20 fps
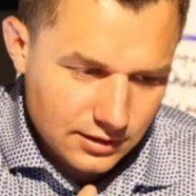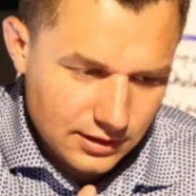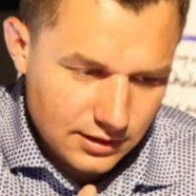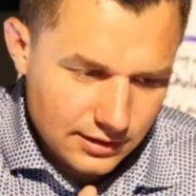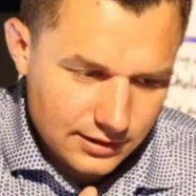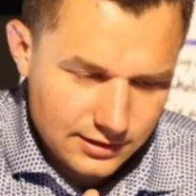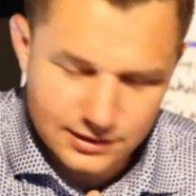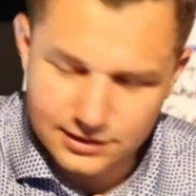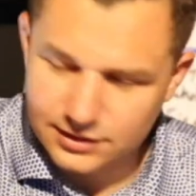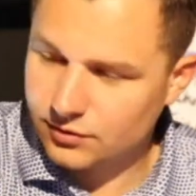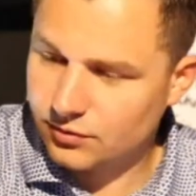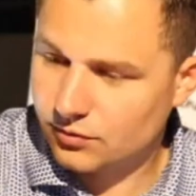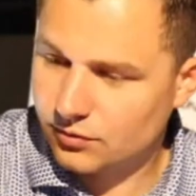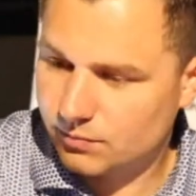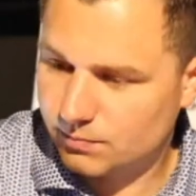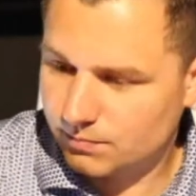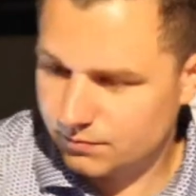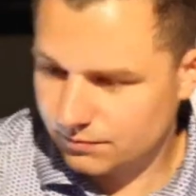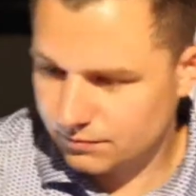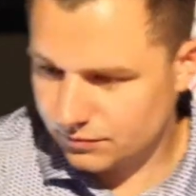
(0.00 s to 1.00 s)
think
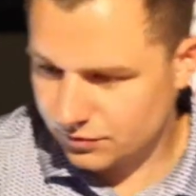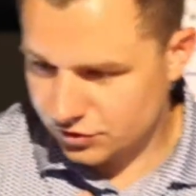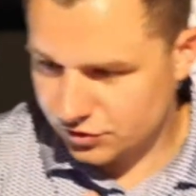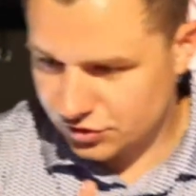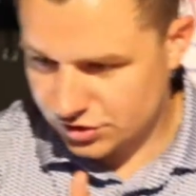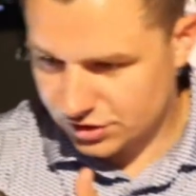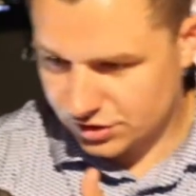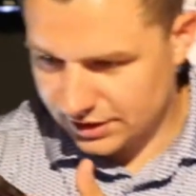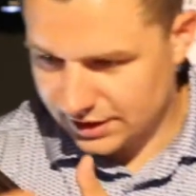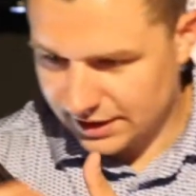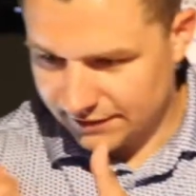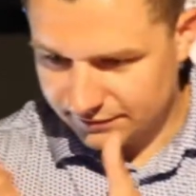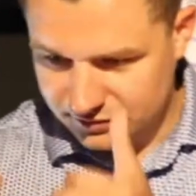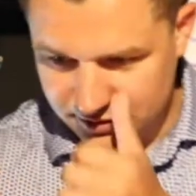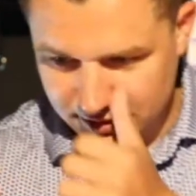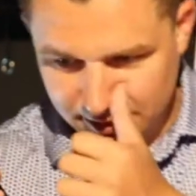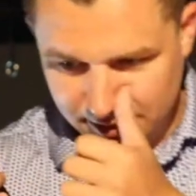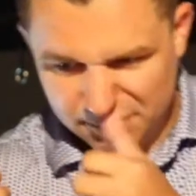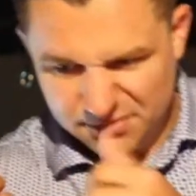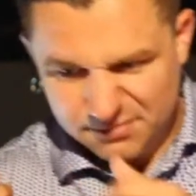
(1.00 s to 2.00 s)
you're just going to have
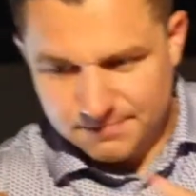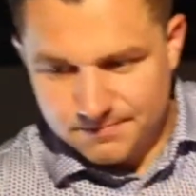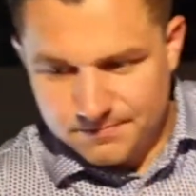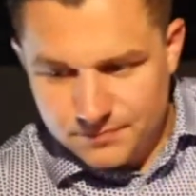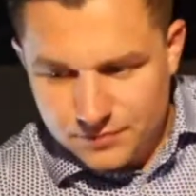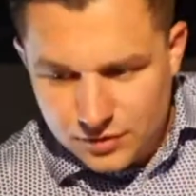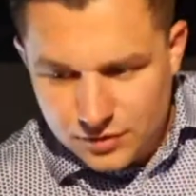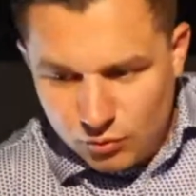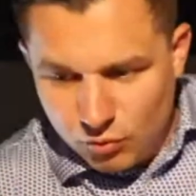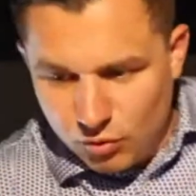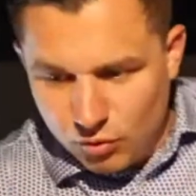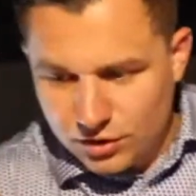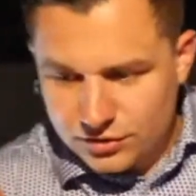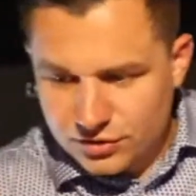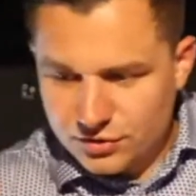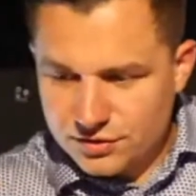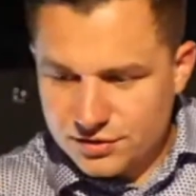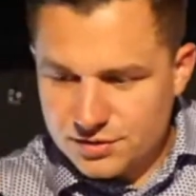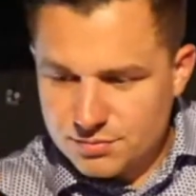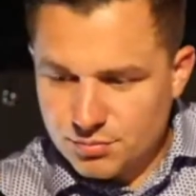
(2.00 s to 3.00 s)
to walk through
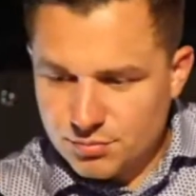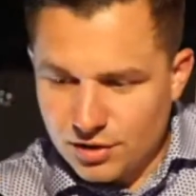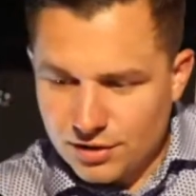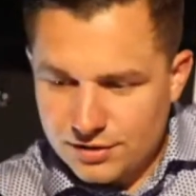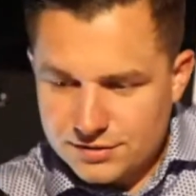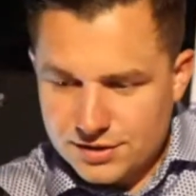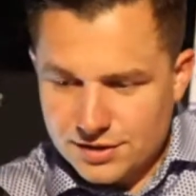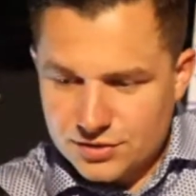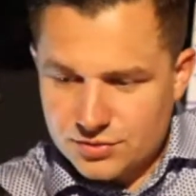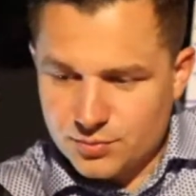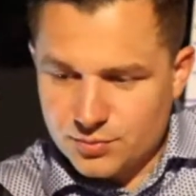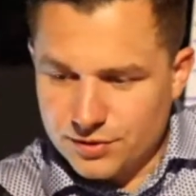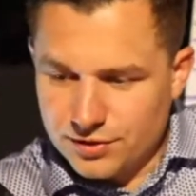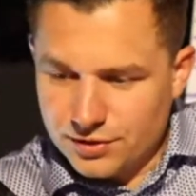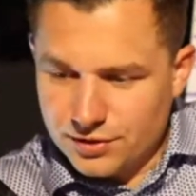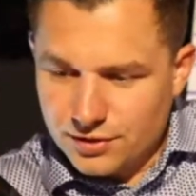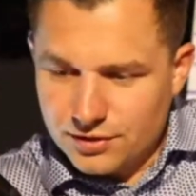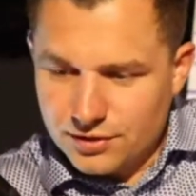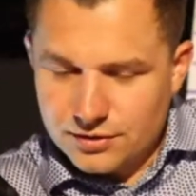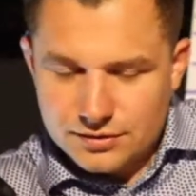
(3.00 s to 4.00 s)
this process with
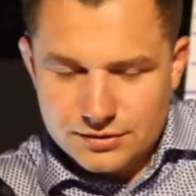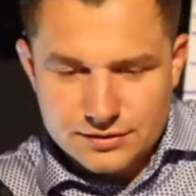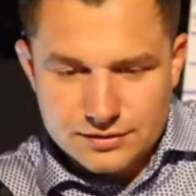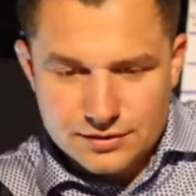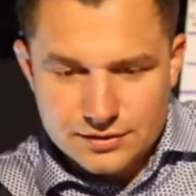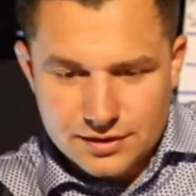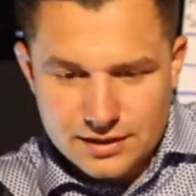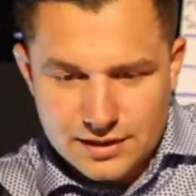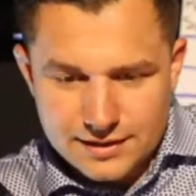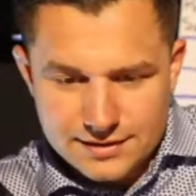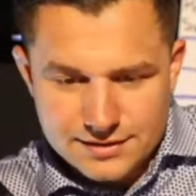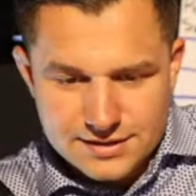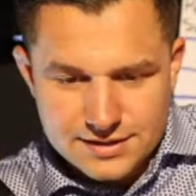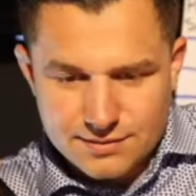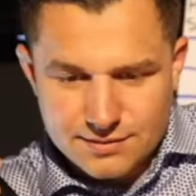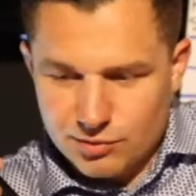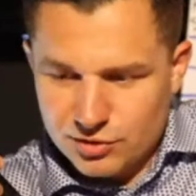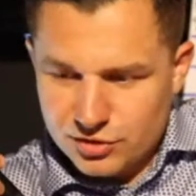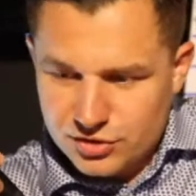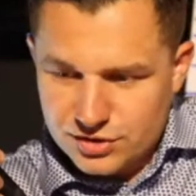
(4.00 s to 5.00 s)
her, kind of see
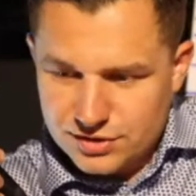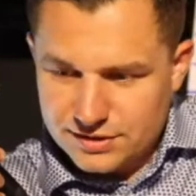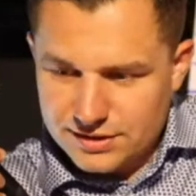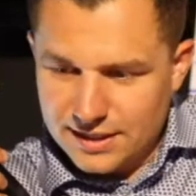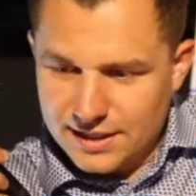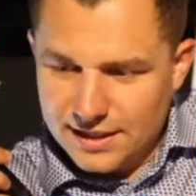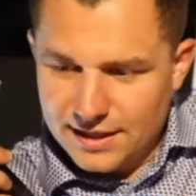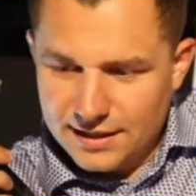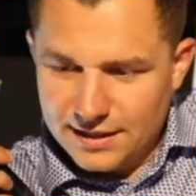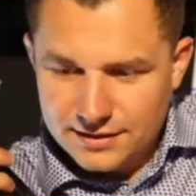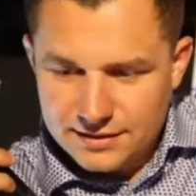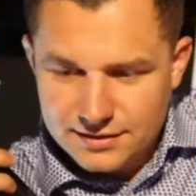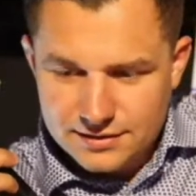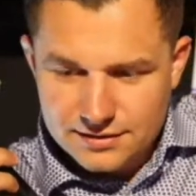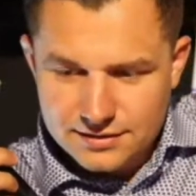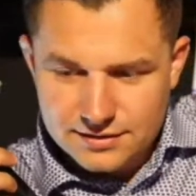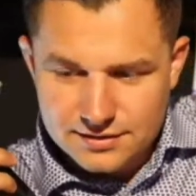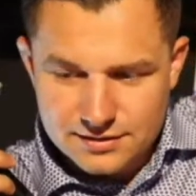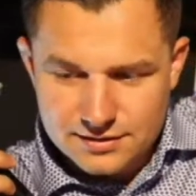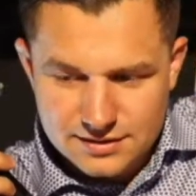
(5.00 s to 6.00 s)
where she's at,
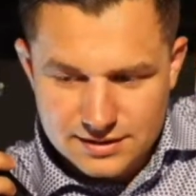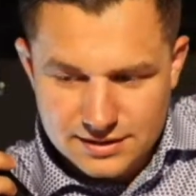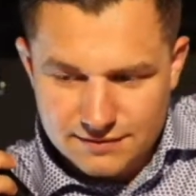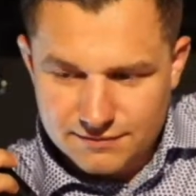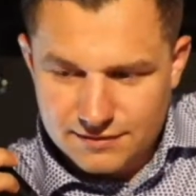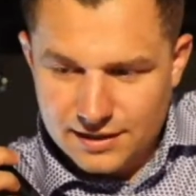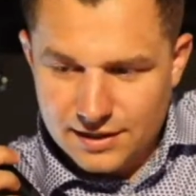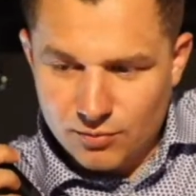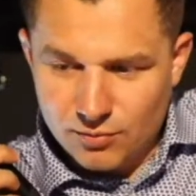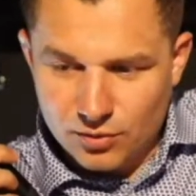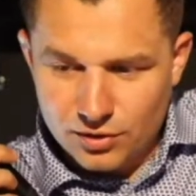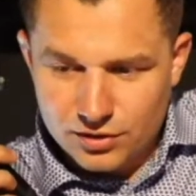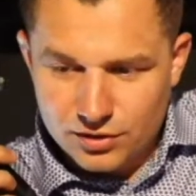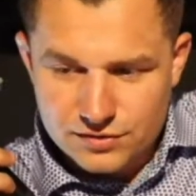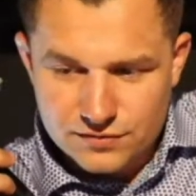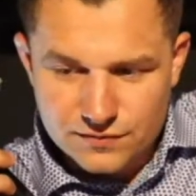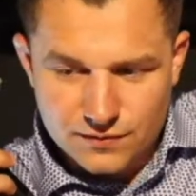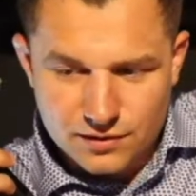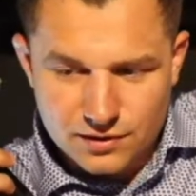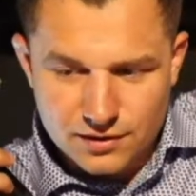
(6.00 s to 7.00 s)
see if that works
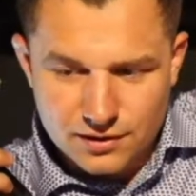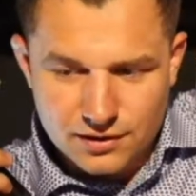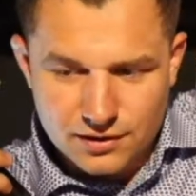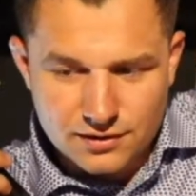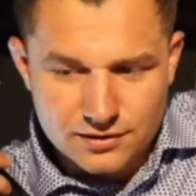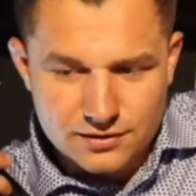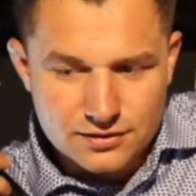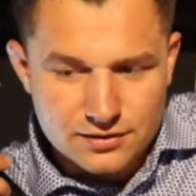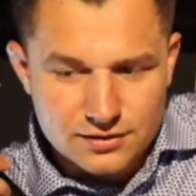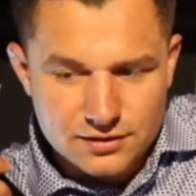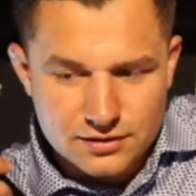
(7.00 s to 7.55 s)
for her,